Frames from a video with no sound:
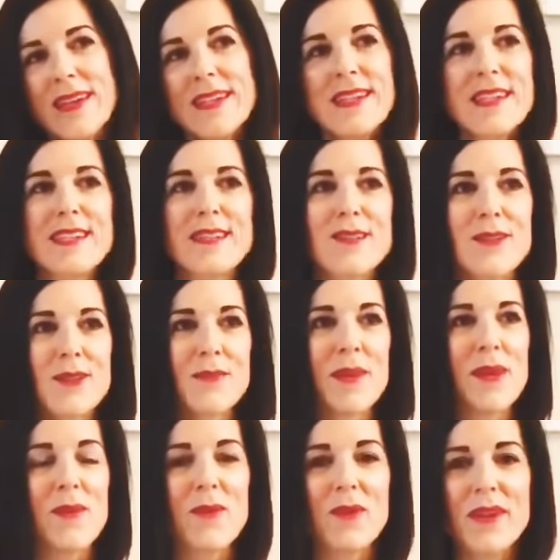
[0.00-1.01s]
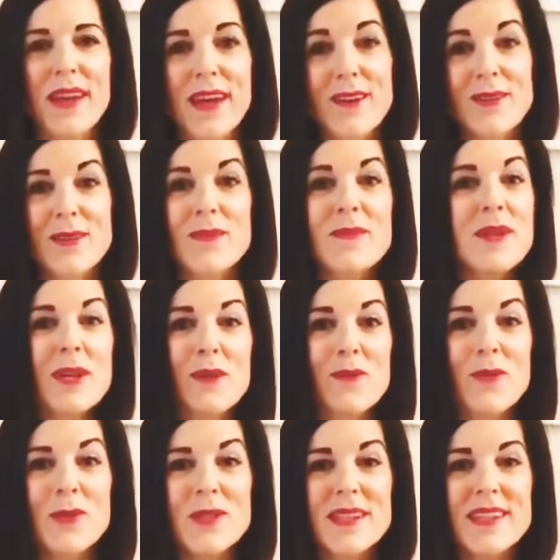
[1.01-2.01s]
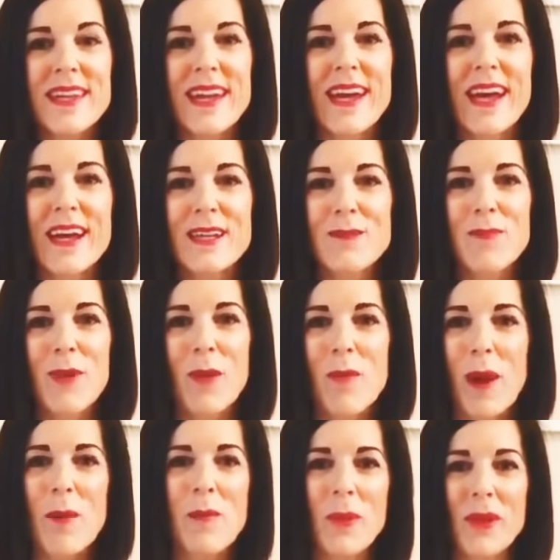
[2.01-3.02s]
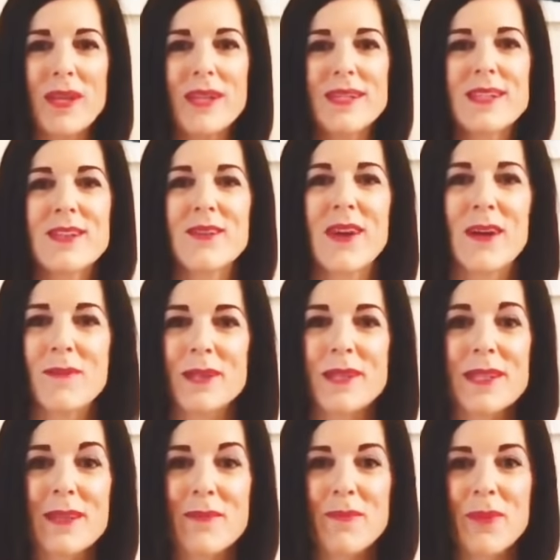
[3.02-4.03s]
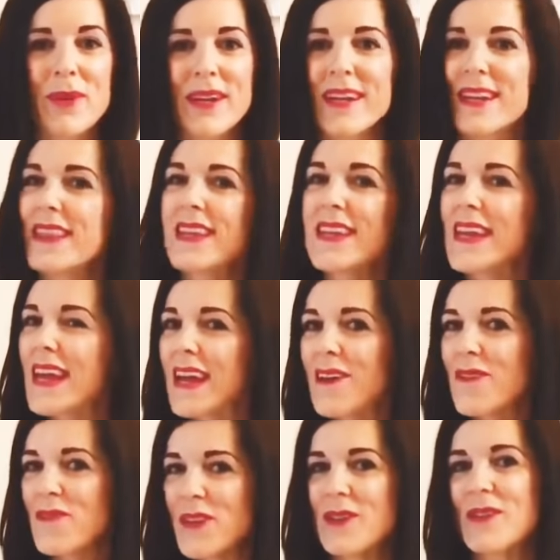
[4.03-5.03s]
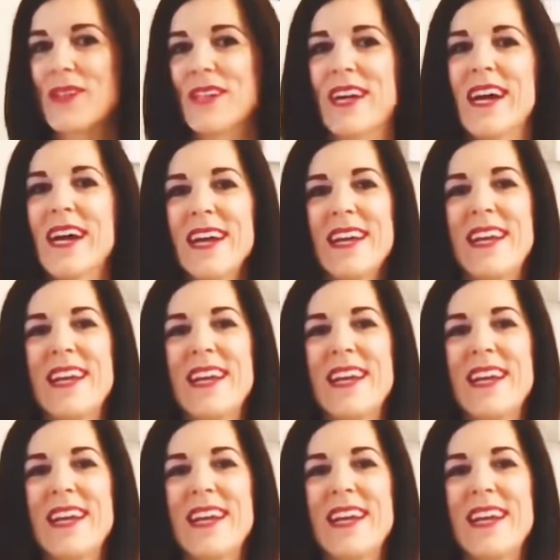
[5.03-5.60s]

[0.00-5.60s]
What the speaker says: she's got to make one now, so I'm looking forward to seeing hers pop up on Instagram at some point in the near future.